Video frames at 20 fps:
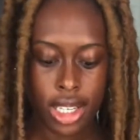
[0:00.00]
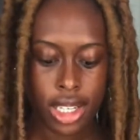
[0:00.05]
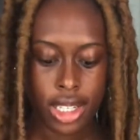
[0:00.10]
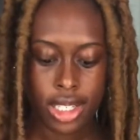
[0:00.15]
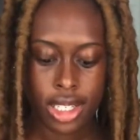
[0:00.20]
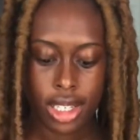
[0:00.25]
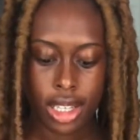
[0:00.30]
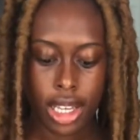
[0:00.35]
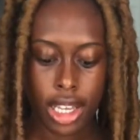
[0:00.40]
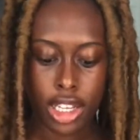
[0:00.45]

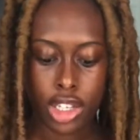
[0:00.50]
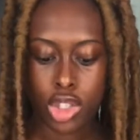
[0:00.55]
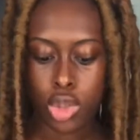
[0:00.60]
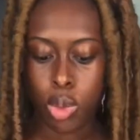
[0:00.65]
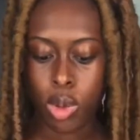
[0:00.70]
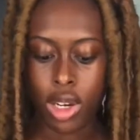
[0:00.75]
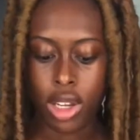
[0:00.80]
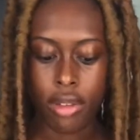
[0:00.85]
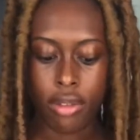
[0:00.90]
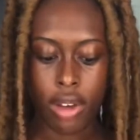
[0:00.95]
to like
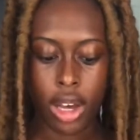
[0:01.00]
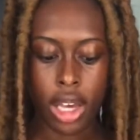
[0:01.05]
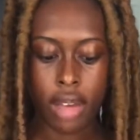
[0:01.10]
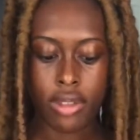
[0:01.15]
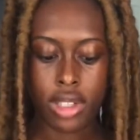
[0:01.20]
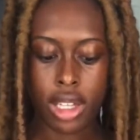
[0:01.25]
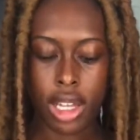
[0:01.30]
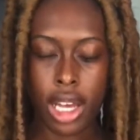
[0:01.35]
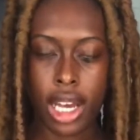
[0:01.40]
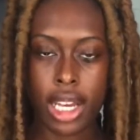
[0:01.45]
25
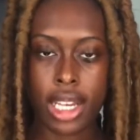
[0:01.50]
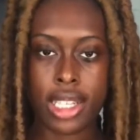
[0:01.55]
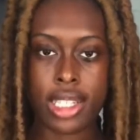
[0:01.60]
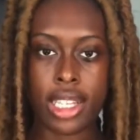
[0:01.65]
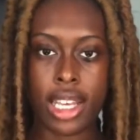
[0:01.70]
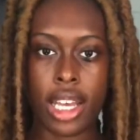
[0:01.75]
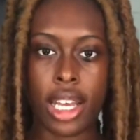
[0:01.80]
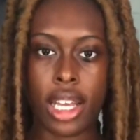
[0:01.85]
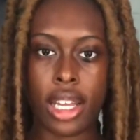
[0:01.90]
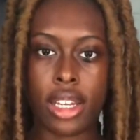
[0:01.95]
slides
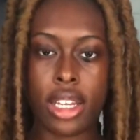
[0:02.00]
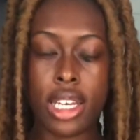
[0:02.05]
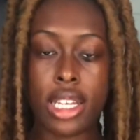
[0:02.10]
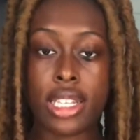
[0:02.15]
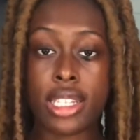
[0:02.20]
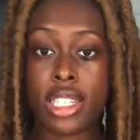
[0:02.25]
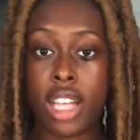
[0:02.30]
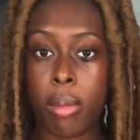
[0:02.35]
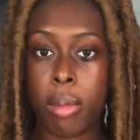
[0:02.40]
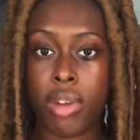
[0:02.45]
and
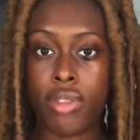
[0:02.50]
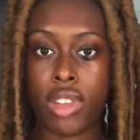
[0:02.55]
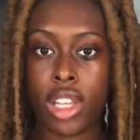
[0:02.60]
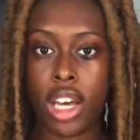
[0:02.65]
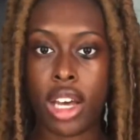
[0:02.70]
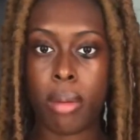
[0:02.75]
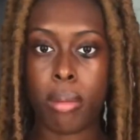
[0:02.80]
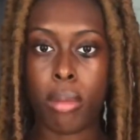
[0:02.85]
some of them